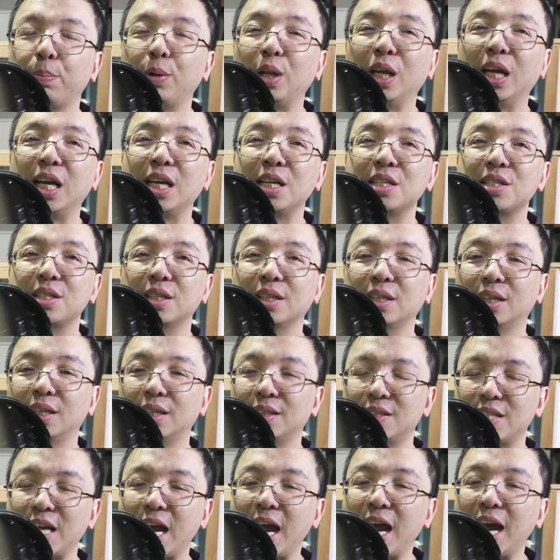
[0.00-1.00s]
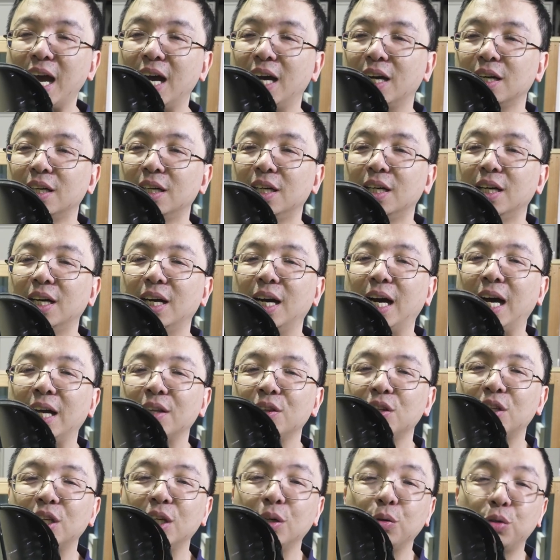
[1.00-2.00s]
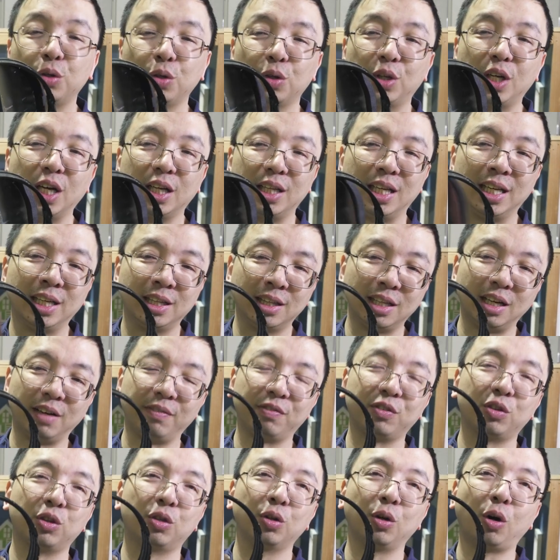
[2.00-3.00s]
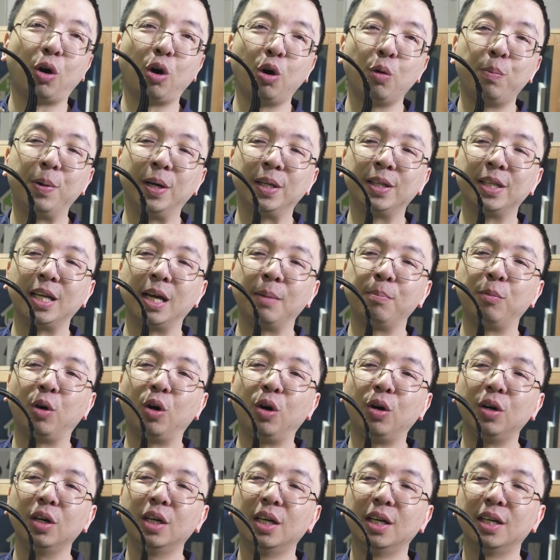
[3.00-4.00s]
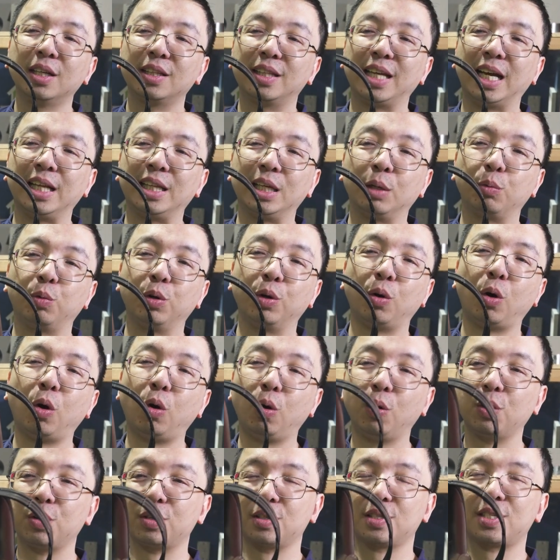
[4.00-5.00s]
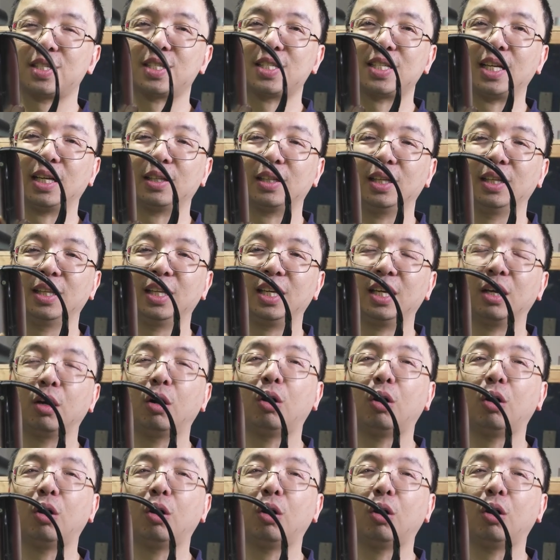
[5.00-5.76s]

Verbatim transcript: place down until you get enough to open them all, then it will all suddenly